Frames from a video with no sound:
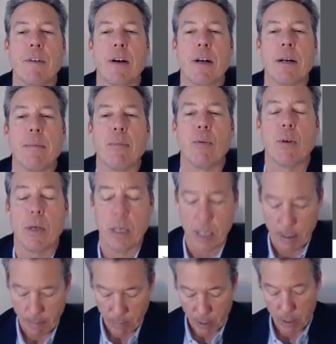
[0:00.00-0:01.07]
This is a very
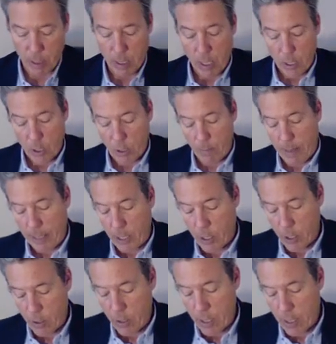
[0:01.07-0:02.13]
important number. So
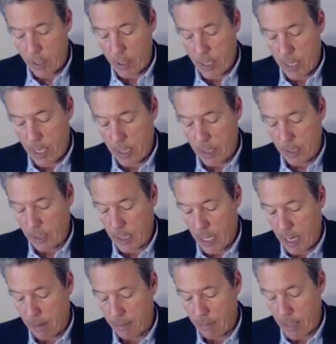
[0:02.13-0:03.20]
my current then,
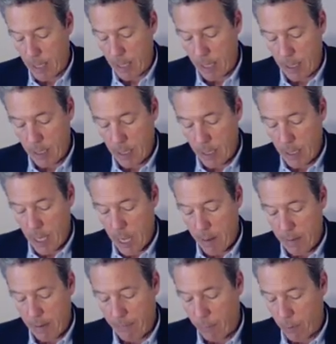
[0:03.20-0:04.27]
let's say I'm, uh,
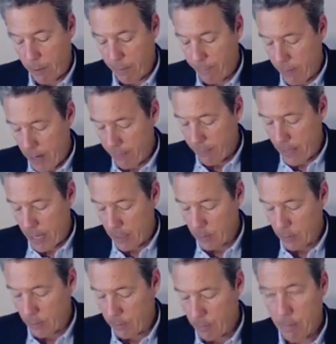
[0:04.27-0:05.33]
I'm at
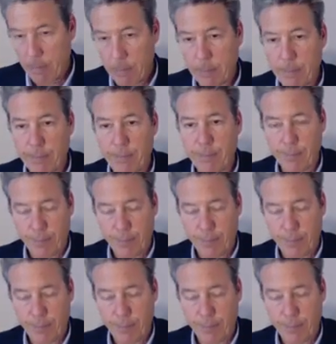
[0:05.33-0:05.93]
forty-five thousand.